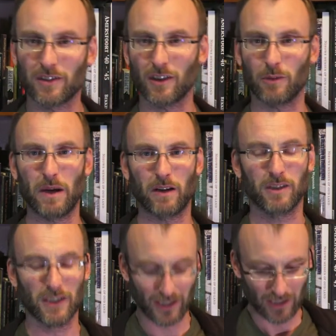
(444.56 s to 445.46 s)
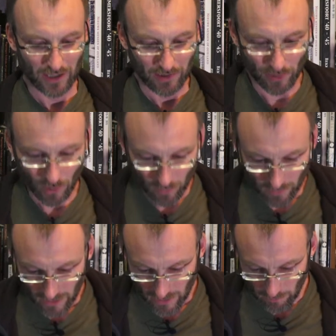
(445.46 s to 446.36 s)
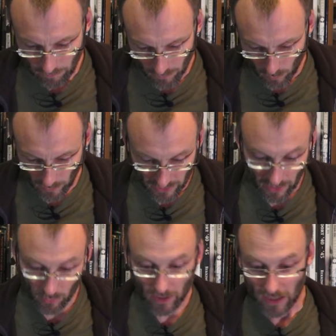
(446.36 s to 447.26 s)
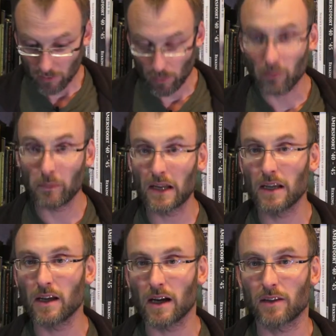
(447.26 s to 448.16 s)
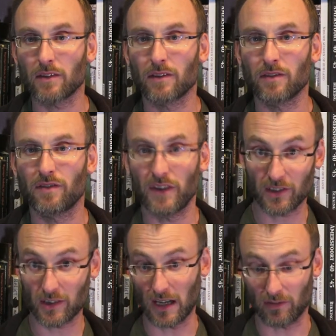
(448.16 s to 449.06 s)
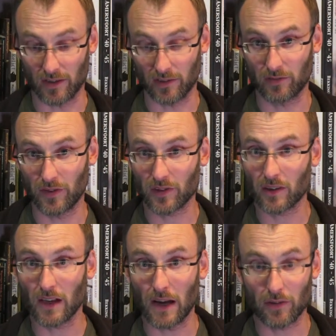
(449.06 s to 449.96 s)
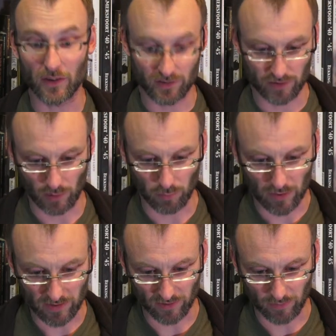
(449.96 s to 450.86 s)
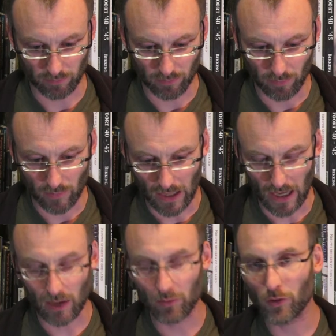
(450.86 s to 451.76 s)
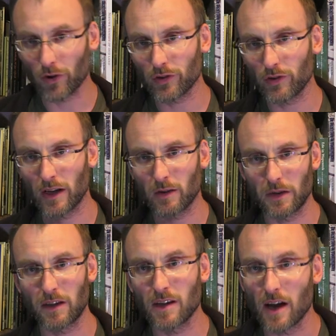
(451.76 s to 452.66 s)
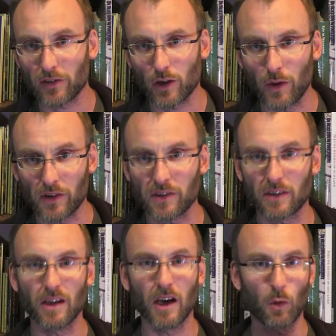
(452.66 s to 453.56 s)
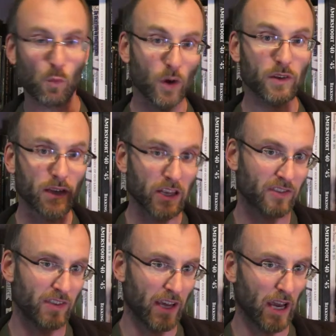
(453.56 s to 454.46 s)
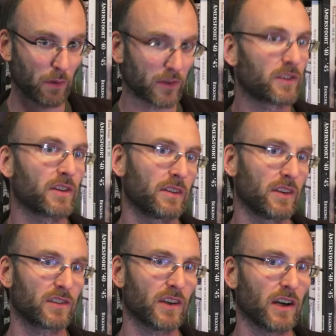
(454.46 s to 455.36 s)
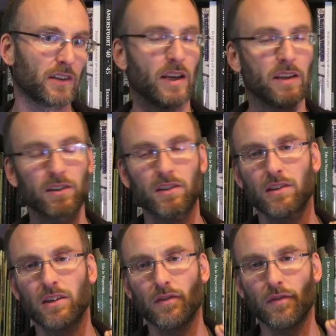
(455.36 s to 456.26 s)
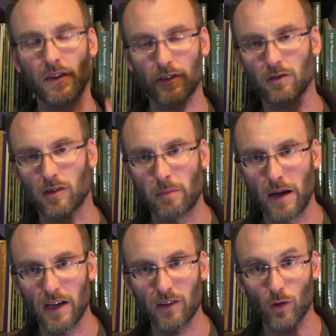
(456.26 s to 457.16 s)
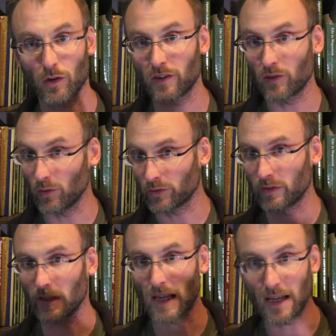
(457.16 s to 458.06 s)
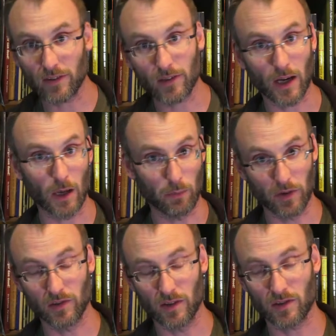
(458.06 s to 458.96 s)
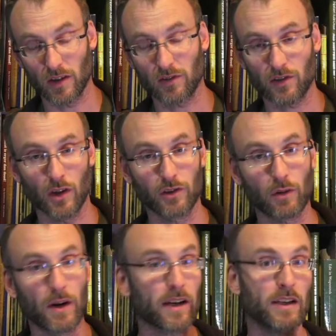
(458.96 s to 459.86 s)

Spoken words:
a lot better. So what did I look at? Well, mainly at physical evidence still present. And of course you can immediately ask the question, what is the heritage at this site? Is it the physical remains, or is it also the landscape, which does not show direct